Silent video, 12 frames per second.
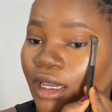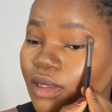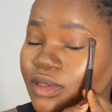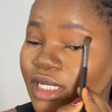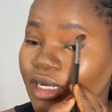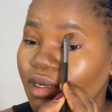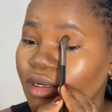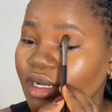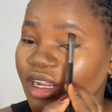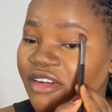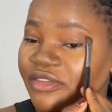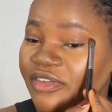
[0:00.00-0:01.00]
outer
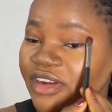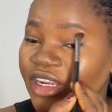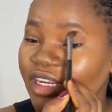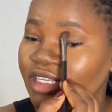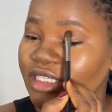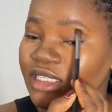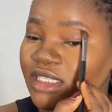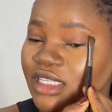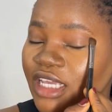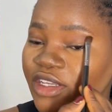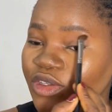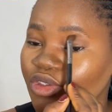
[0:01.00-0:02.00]
corner first,
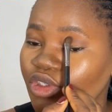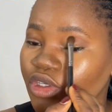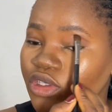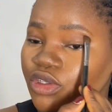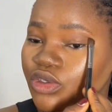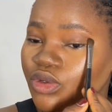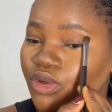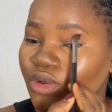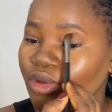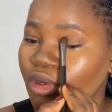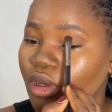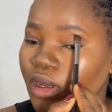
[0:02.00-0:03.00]
then you just
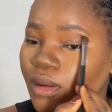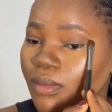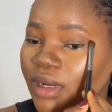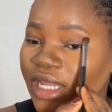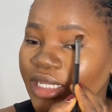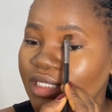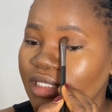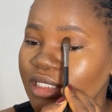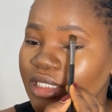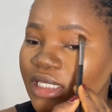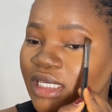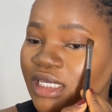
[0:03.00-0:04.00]
blend it
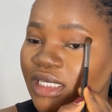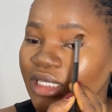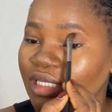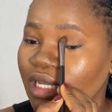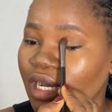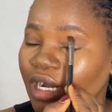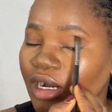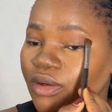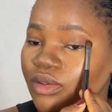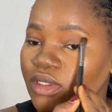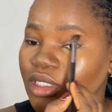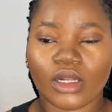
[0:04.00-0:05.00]
in
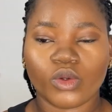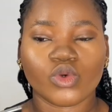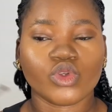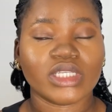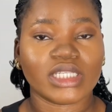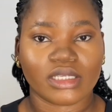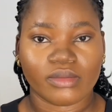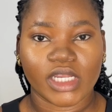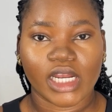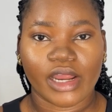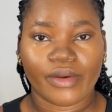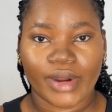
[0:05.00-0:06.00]
out. They look
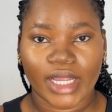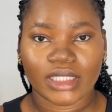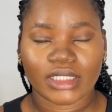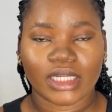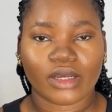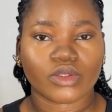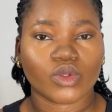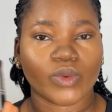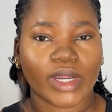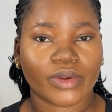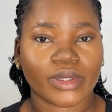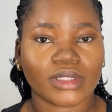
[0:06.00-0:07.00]
similar right now, so we
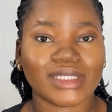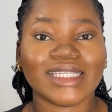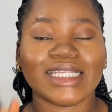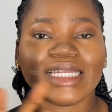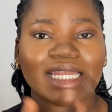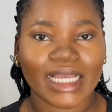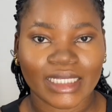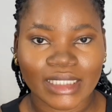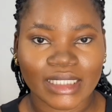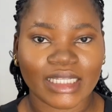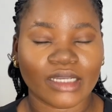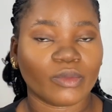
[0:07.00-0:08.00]
are going to the next
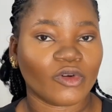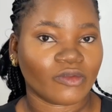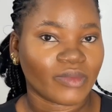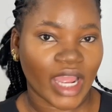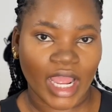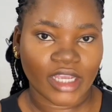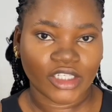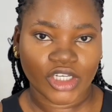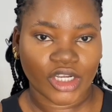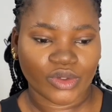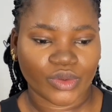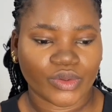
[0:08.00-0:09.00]
step of my
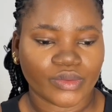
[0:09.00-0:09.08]
eyeshadow.